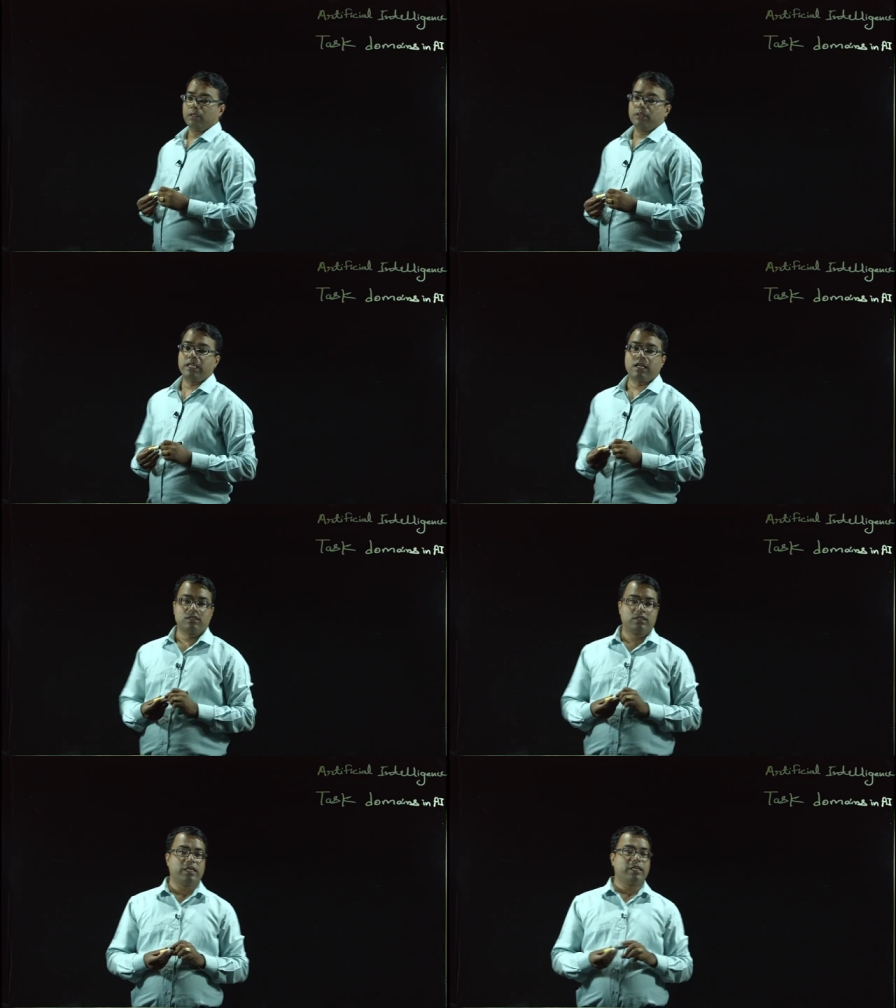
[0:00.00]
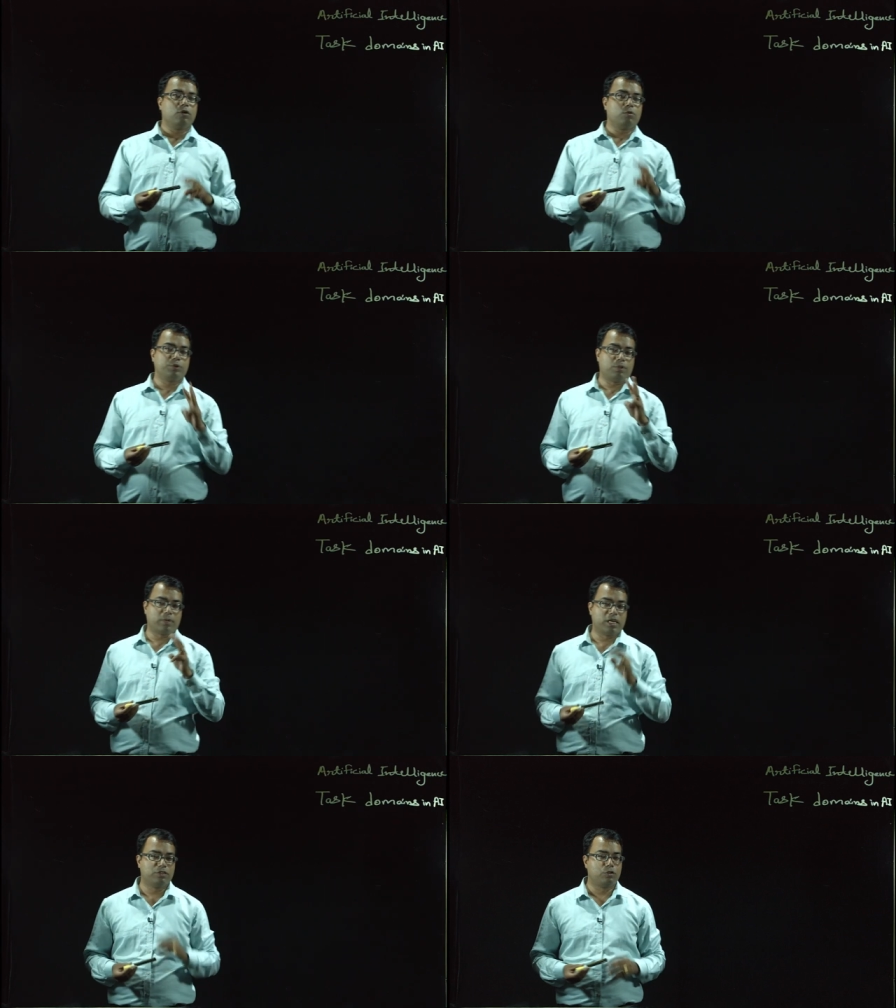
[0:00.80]
There are three groups of
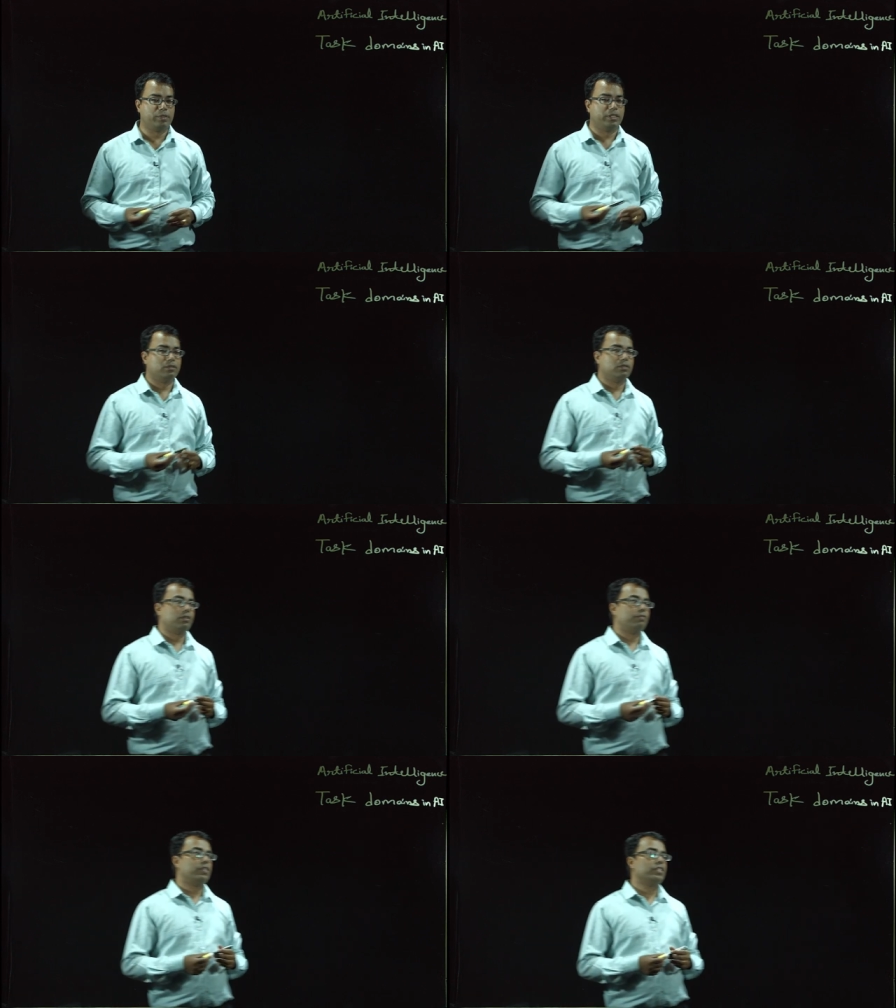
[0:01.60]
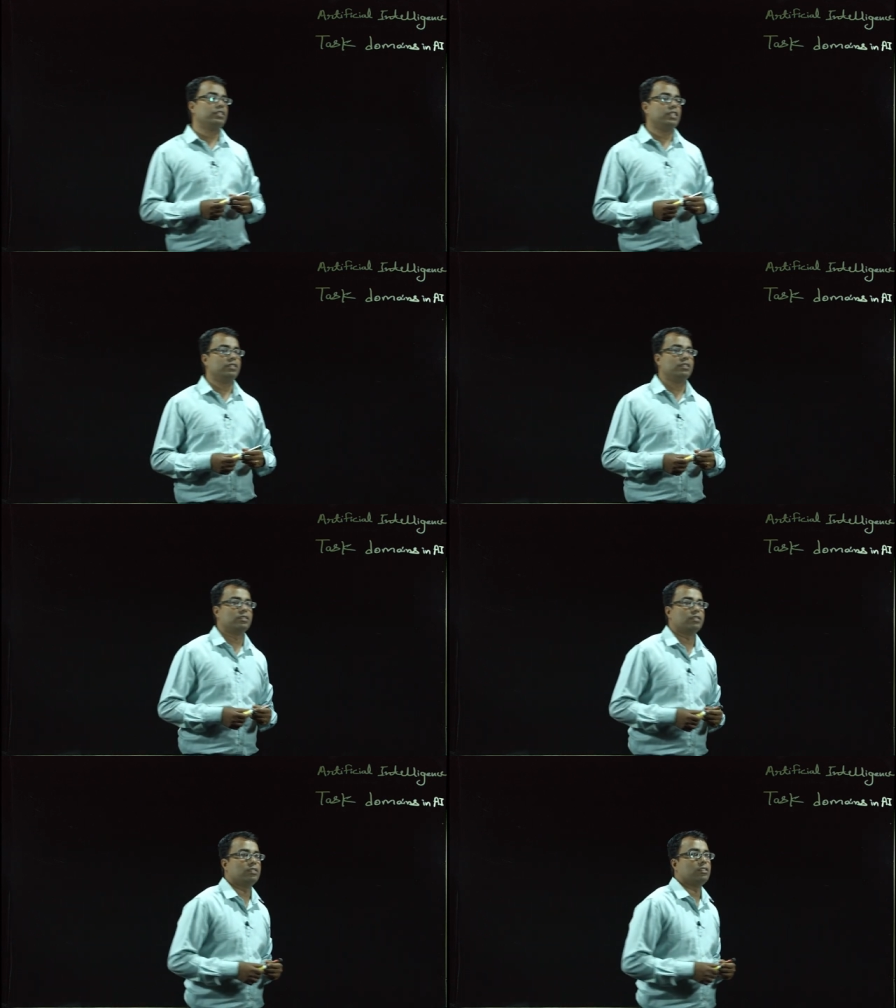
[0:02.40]
task domain. First is
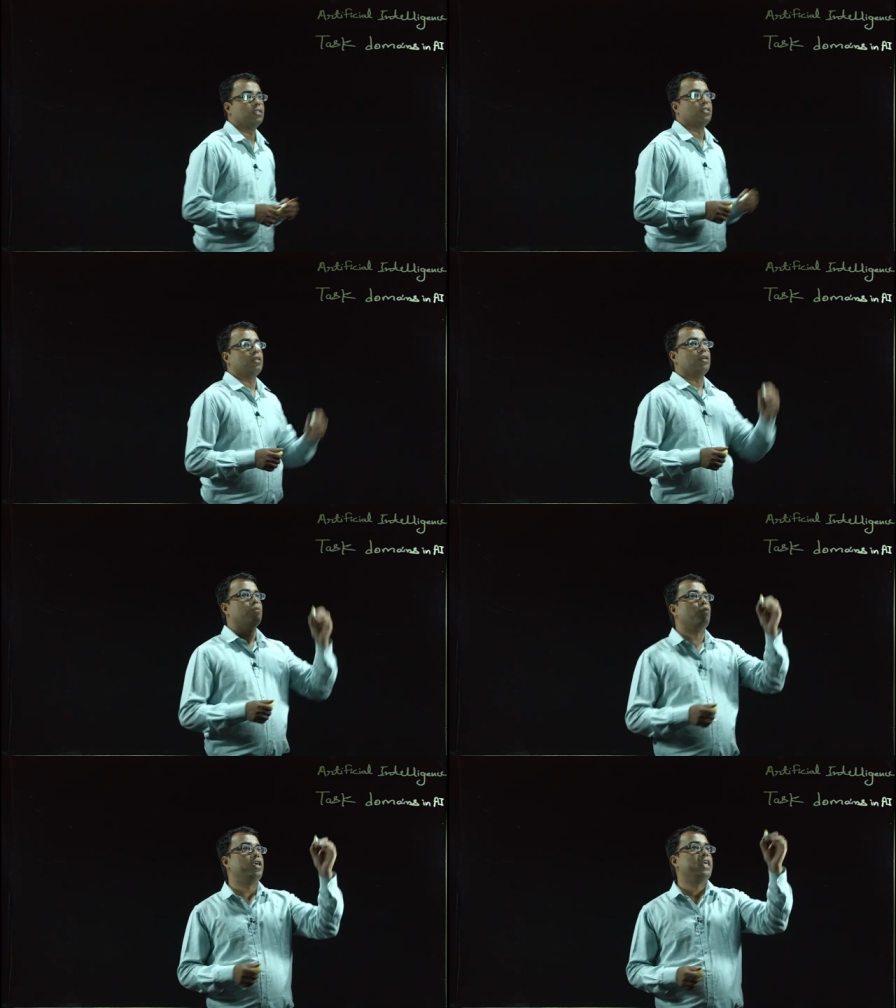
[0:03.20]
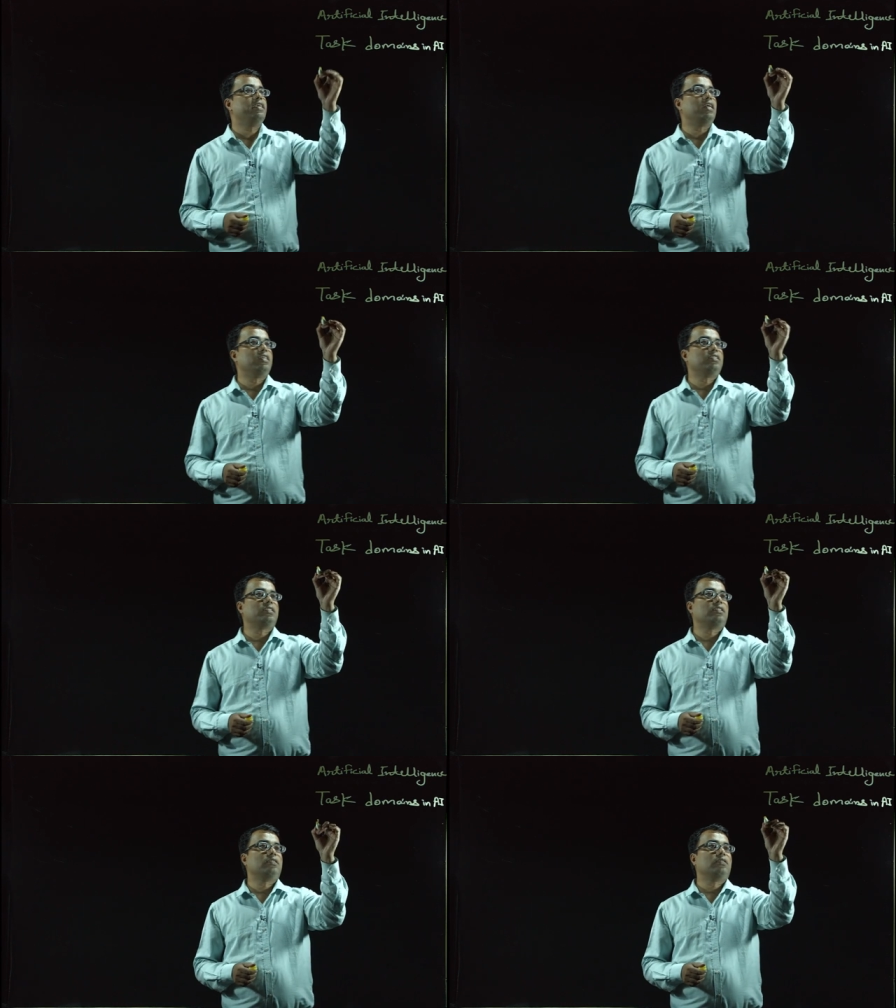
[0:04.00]
mundane task,